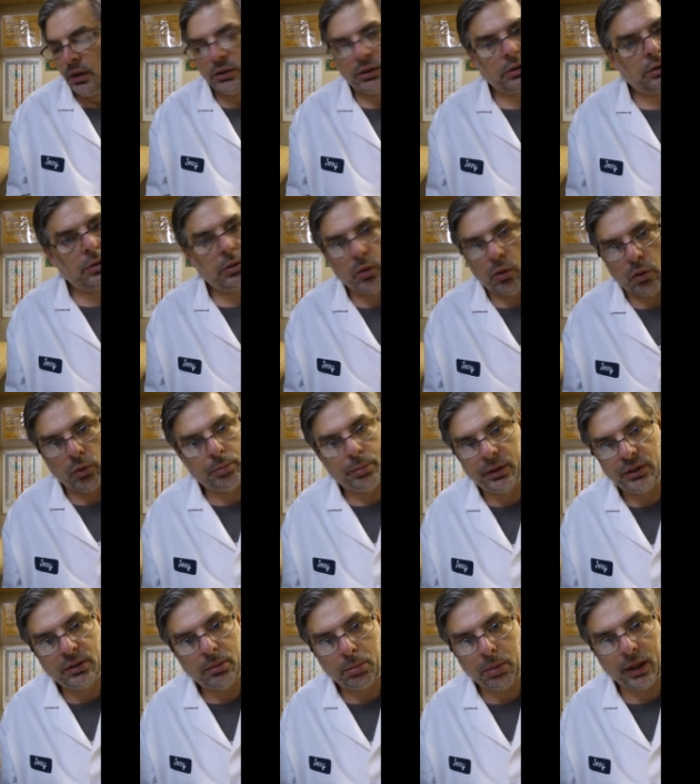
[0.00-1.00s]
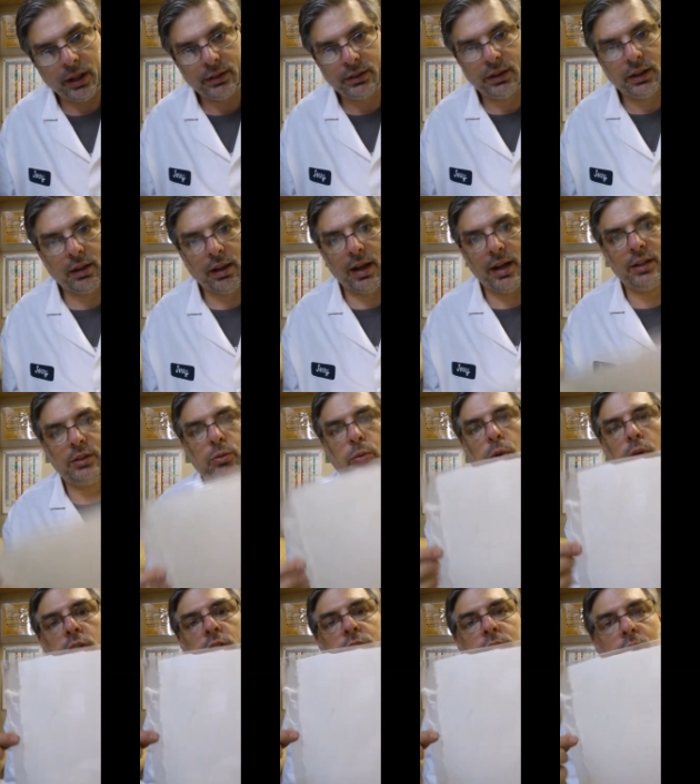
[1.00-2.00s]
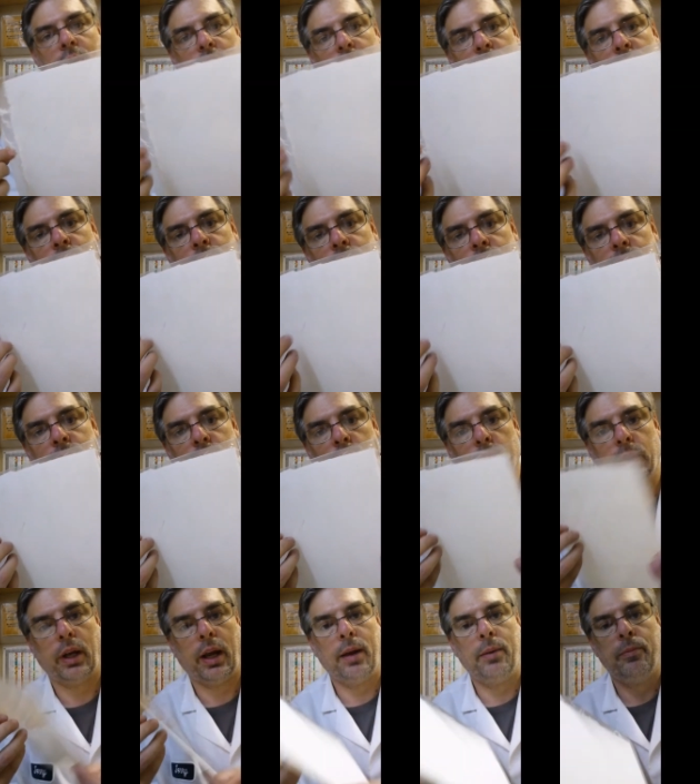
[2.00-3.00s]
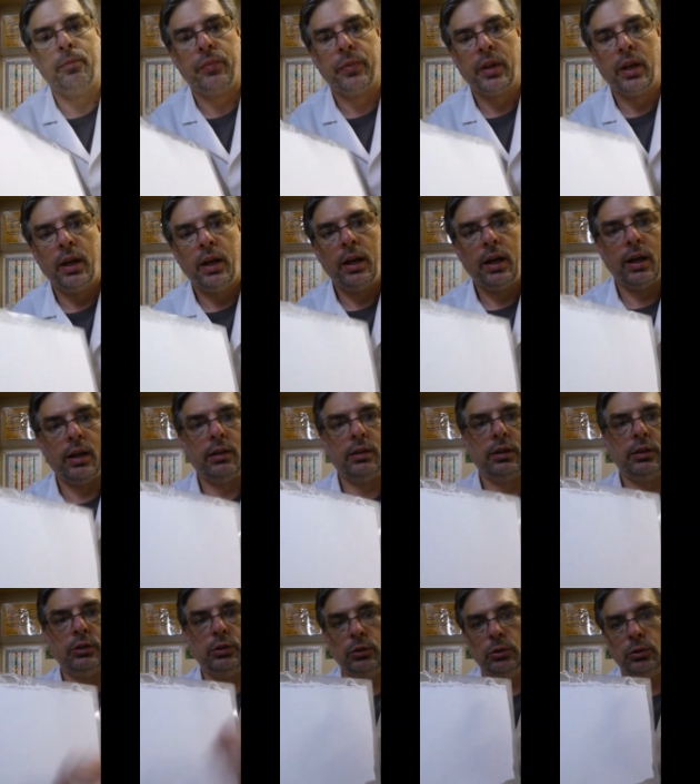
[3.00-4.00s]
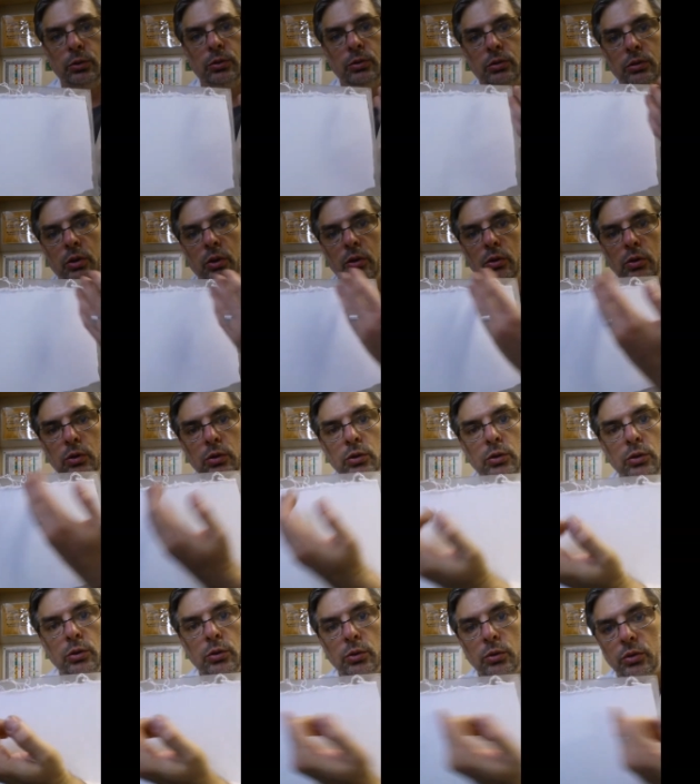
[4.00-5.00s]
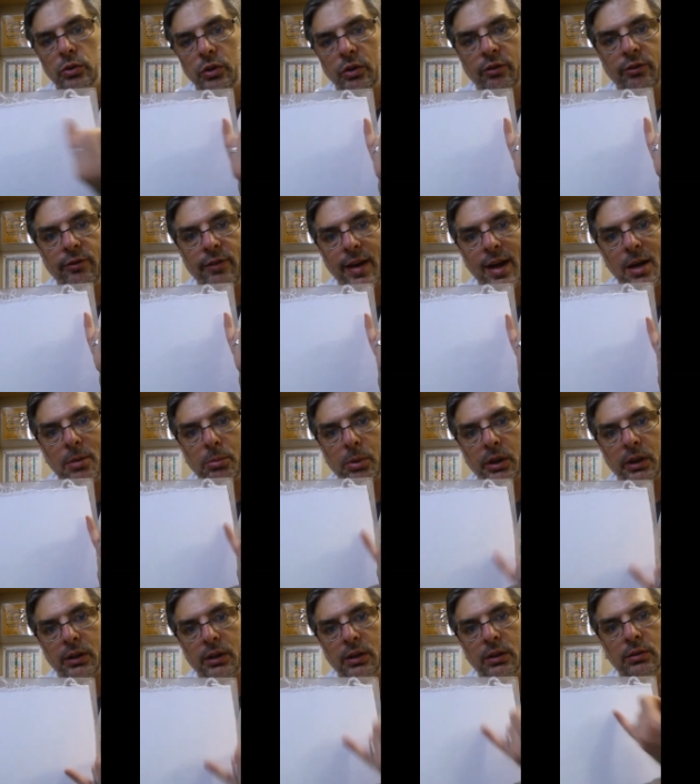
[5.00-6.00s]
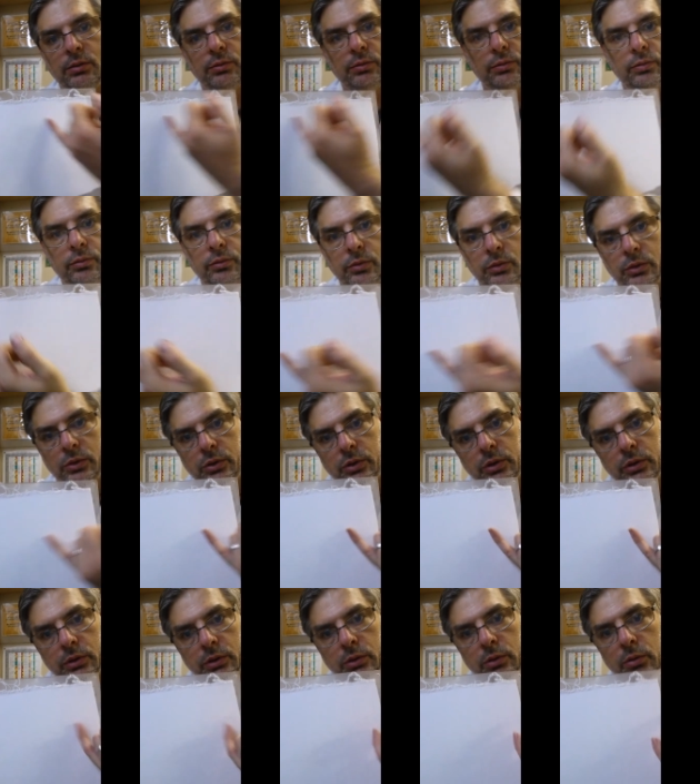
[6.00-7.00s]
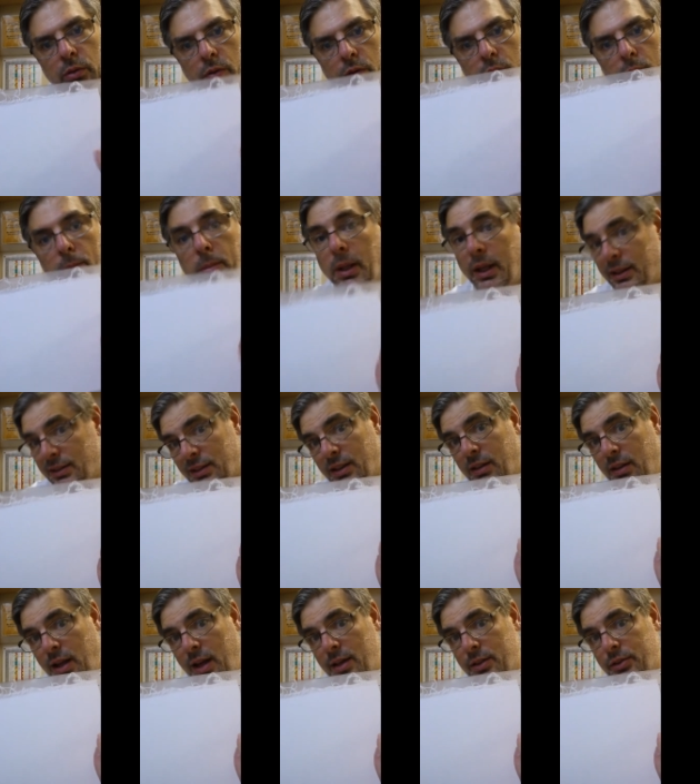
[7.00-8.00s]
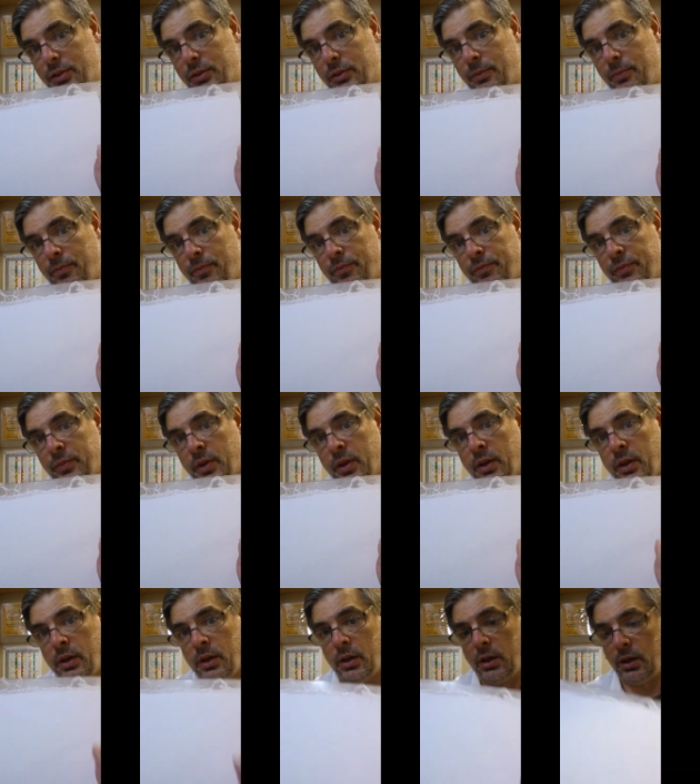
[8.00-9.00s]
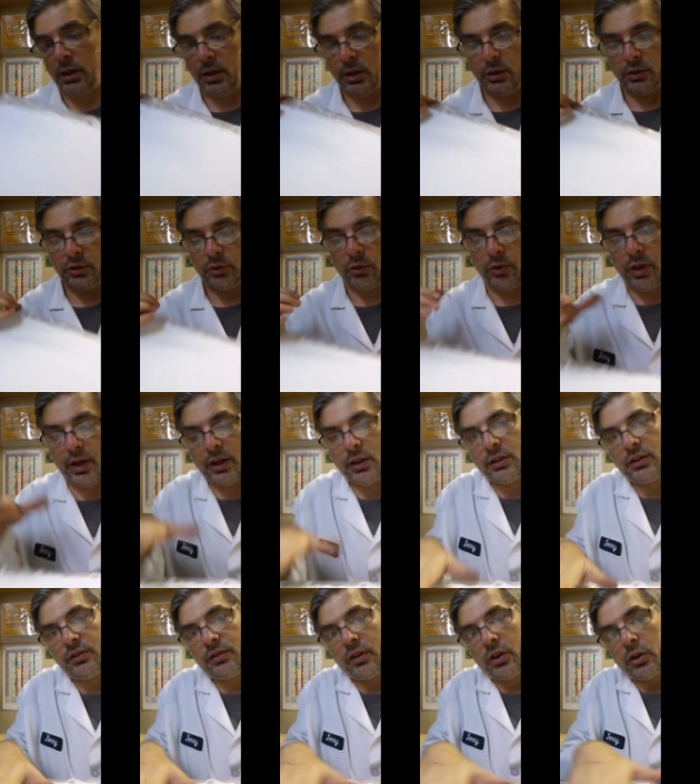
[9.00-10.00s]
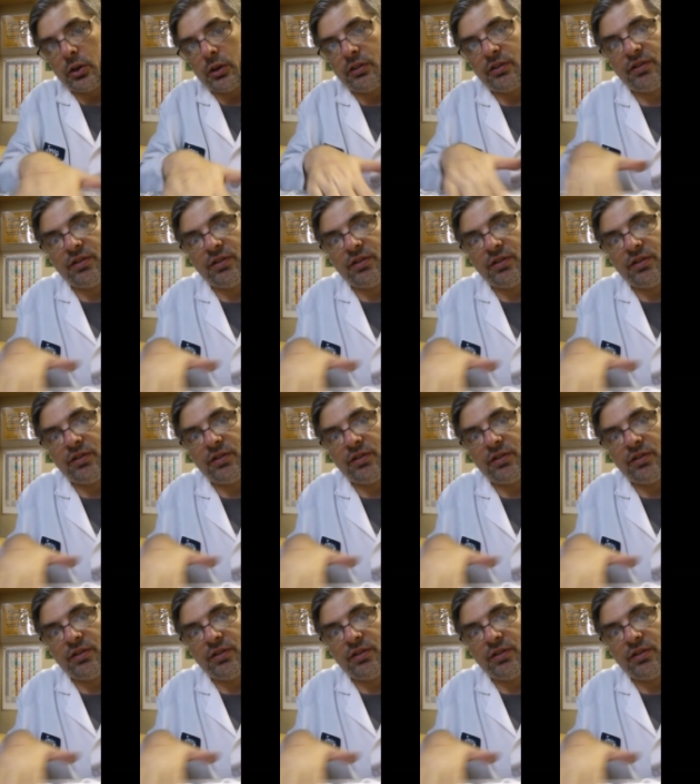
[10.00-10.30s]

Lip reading: Just an old piece of plexiglass works fine. Okay, and then you glue your fabric to the plexiglass so that it's very